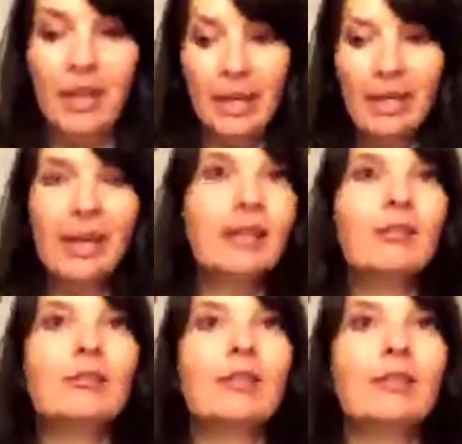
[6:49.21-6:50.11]
And I can't
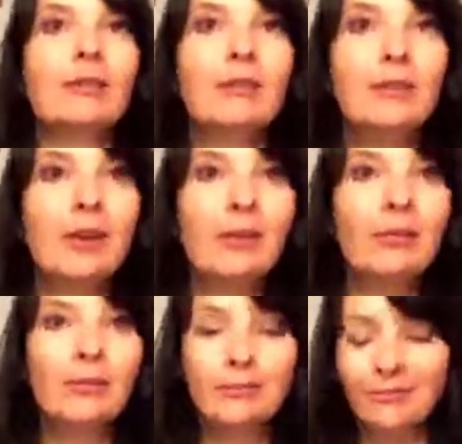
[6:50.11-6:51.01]
use it. So
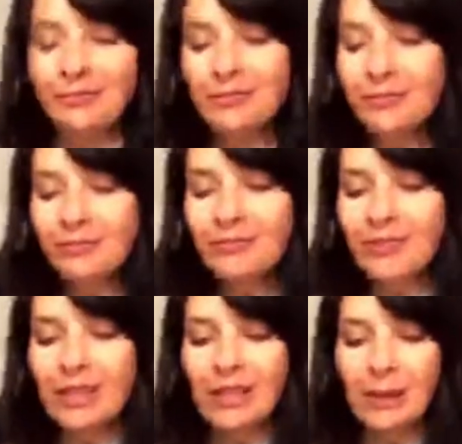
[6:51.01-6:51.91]

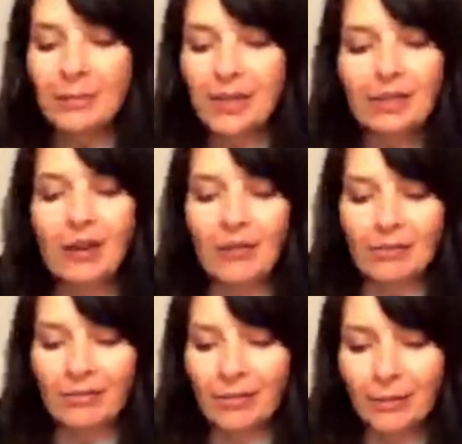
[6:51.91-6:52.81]
I'm cut off
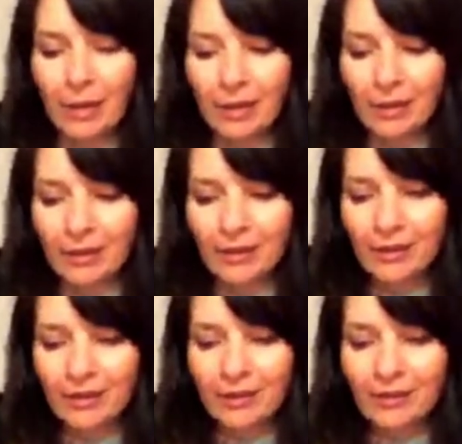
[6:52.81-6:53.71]
from my
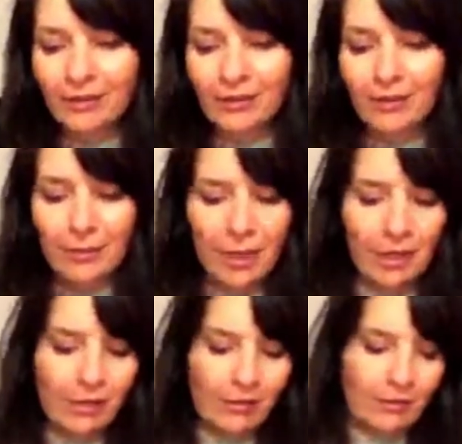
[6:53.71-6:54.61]

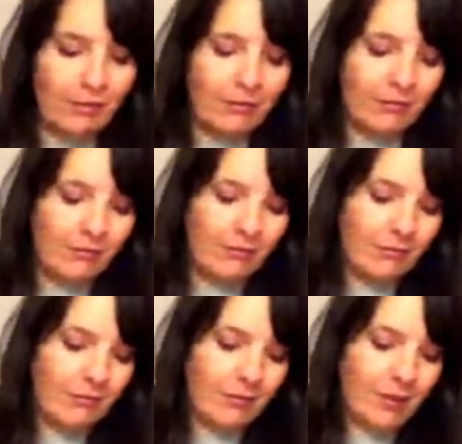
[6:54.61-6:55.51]

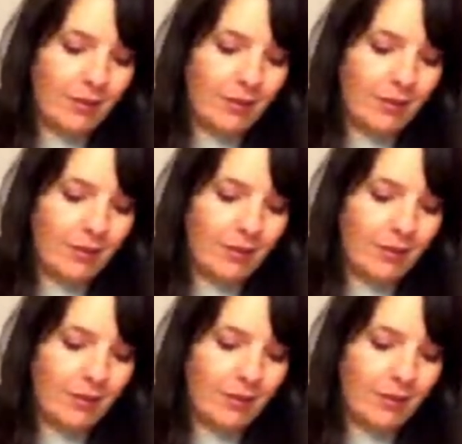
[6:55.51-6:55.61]
what